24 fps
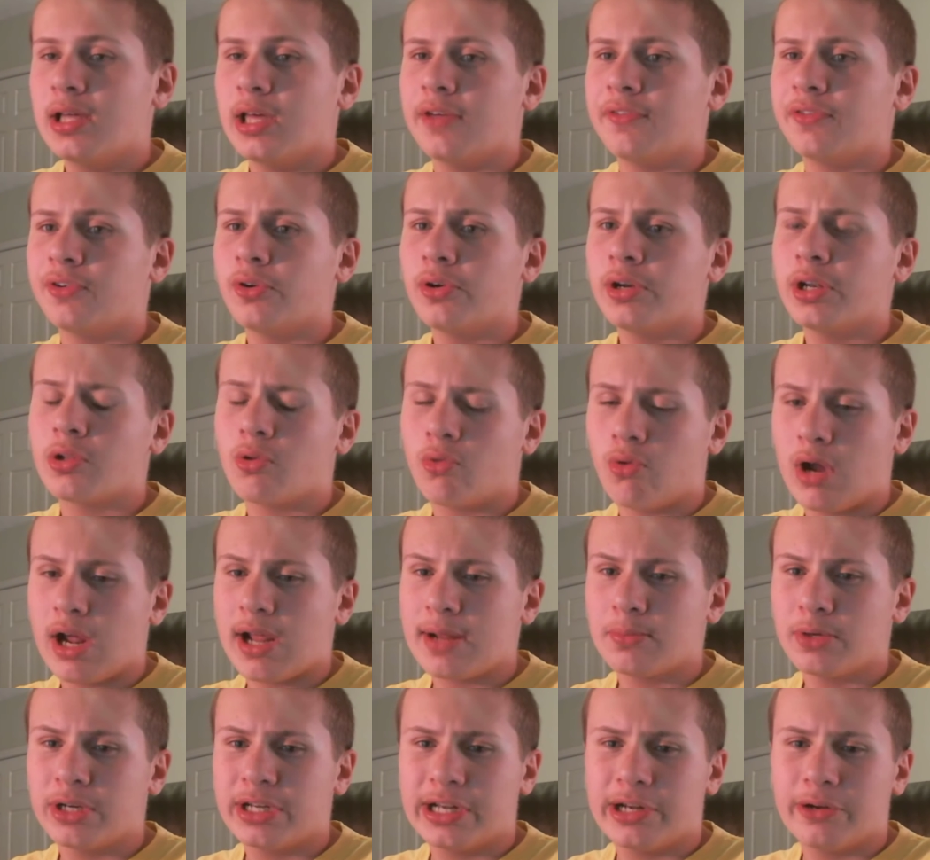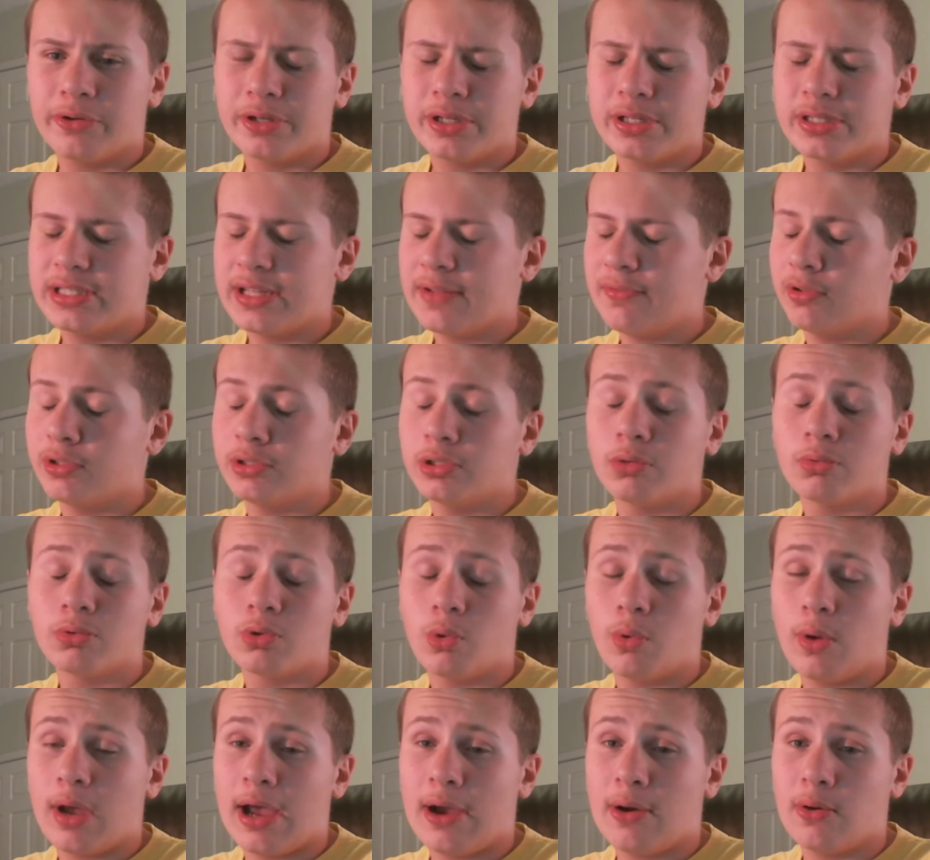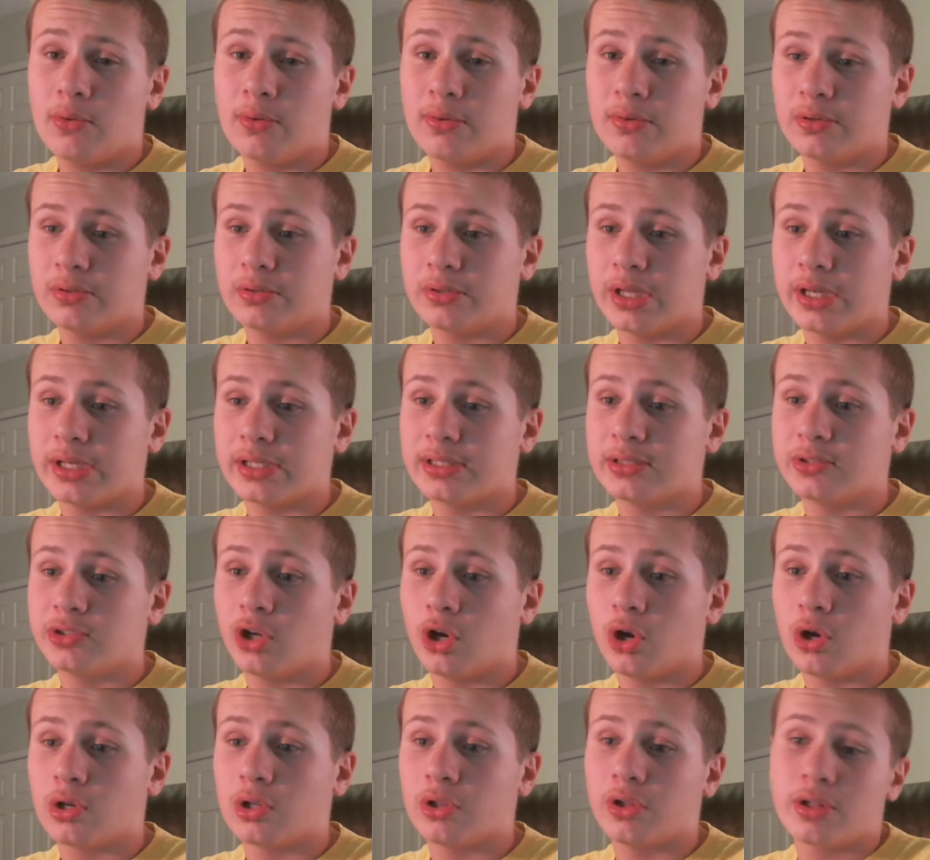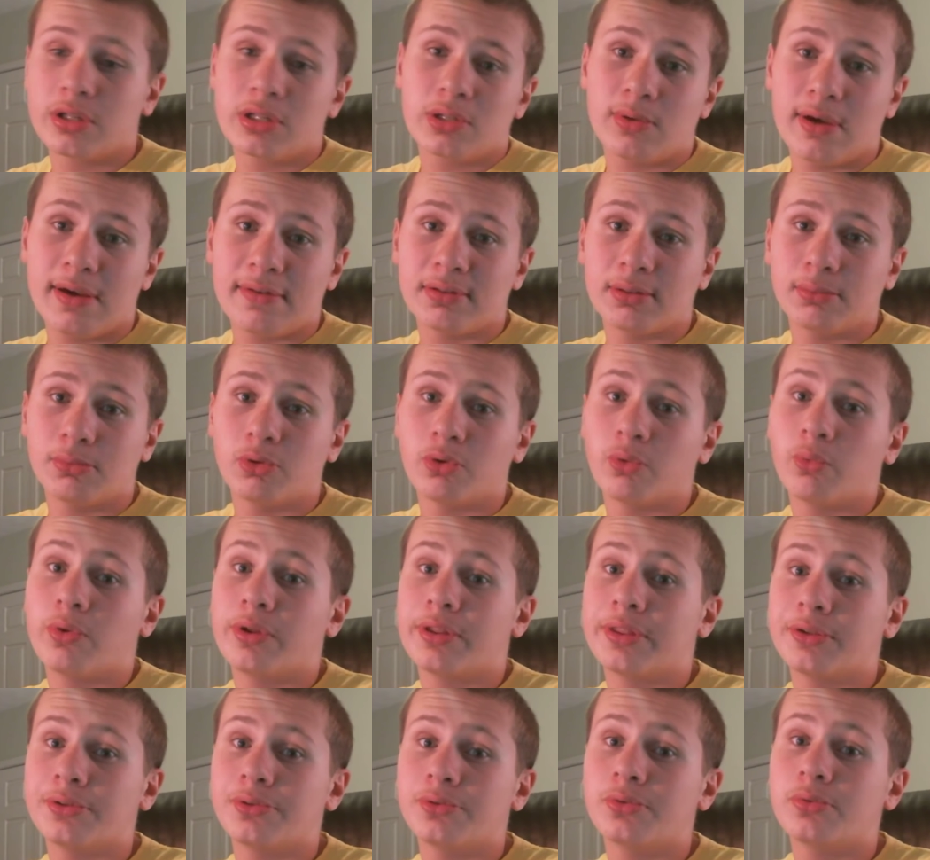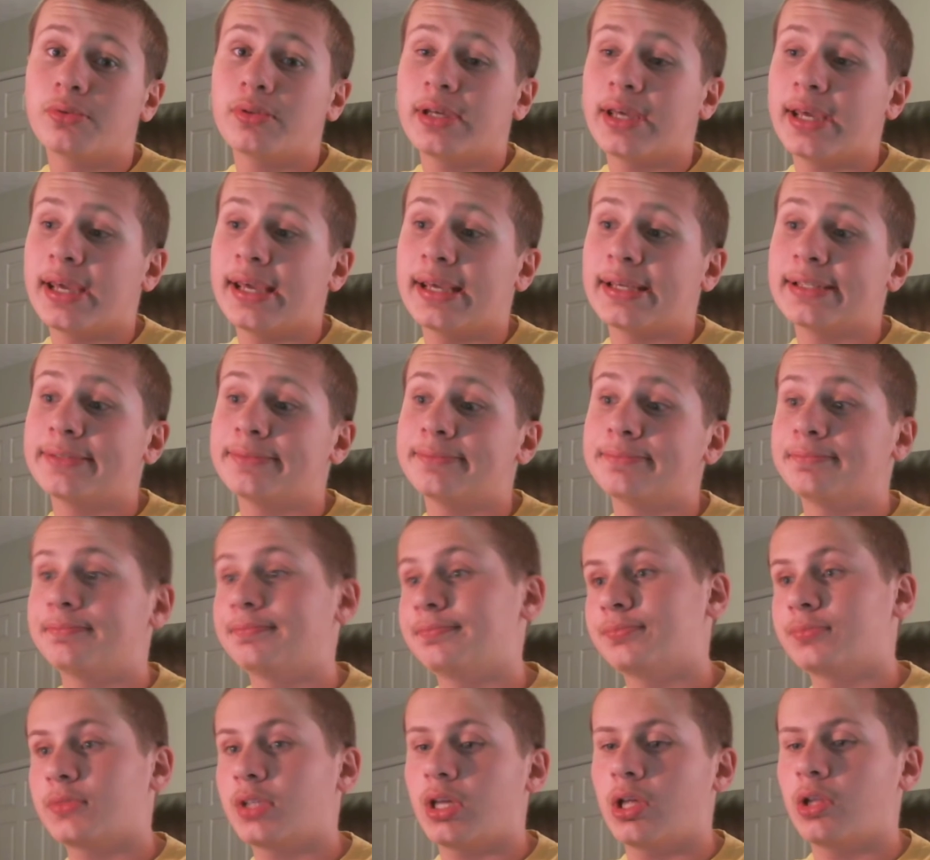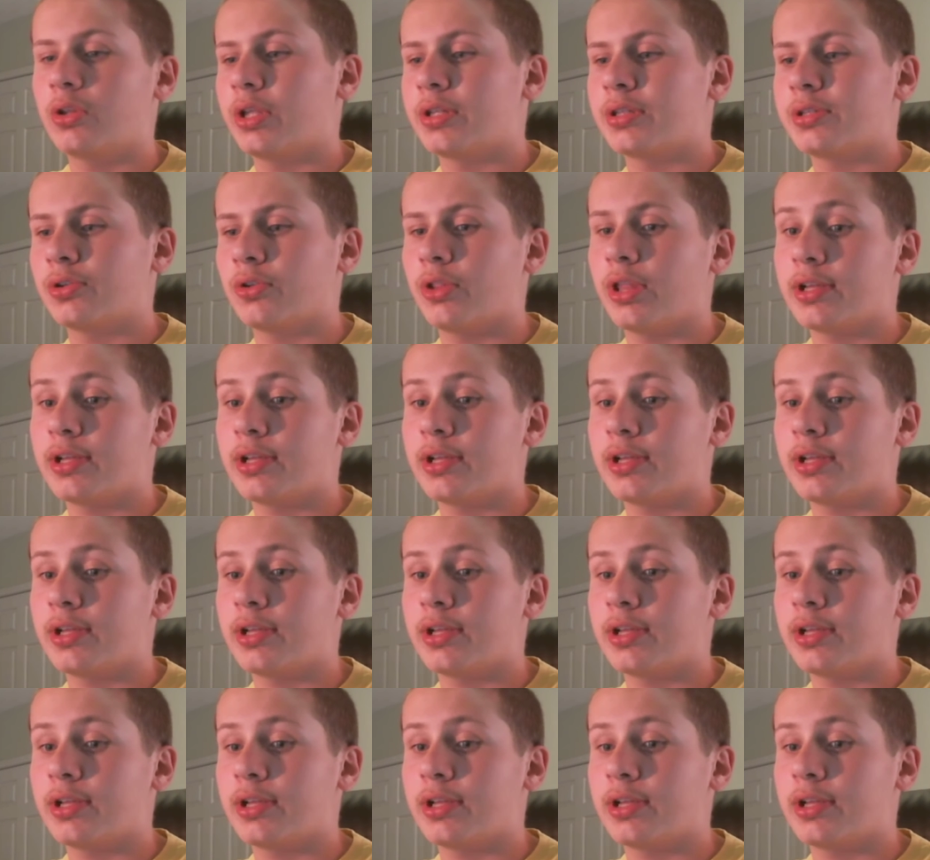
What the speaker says: If you're in a crime rate area, definitely don't go out, dark, unless you have someone with you, and unless you're,